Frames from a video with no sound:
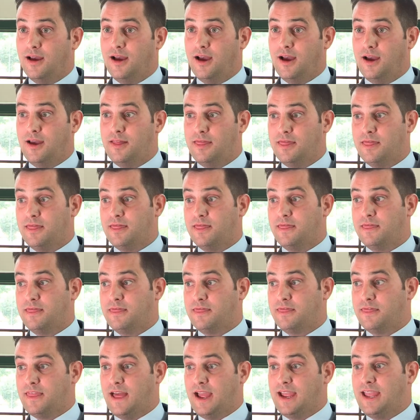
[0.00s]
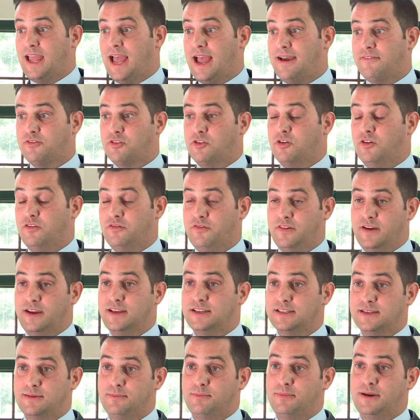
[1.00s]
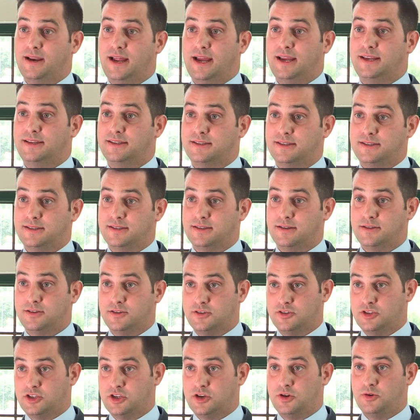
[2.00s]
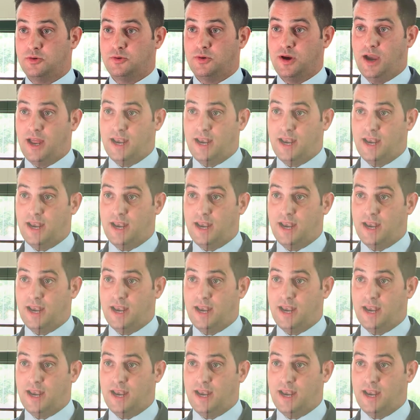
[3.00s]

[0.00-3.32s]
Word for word: uh, they have got things in place to